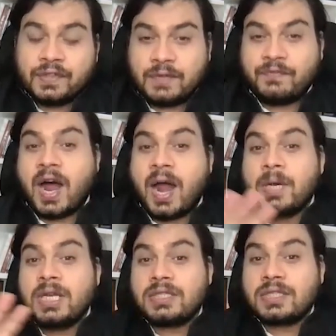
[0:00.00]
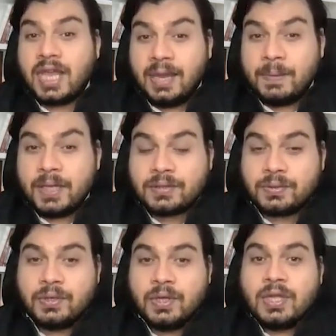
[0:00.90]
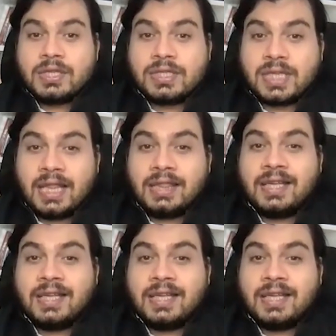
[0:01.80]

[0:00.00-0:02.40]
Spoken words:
the farmer is able to sell